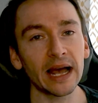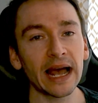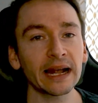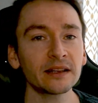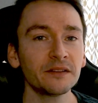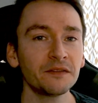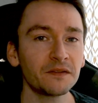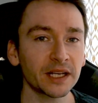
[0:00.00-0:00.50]

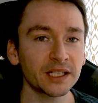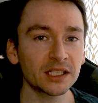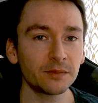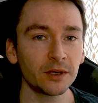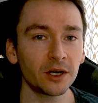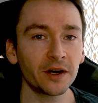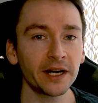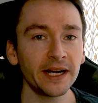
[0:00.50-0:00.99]
Active
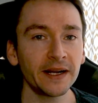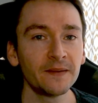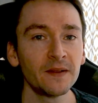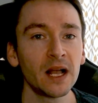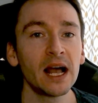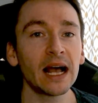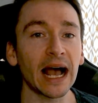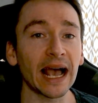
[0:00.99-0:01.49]
flexibility,
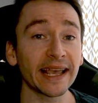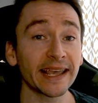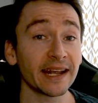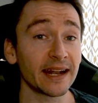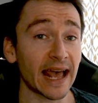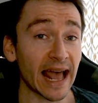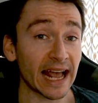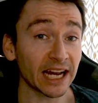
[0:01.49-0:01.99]
I
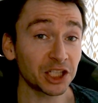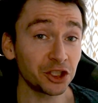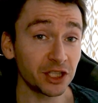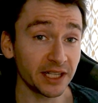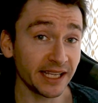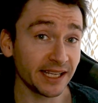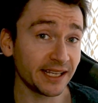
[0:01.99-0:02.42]
can actually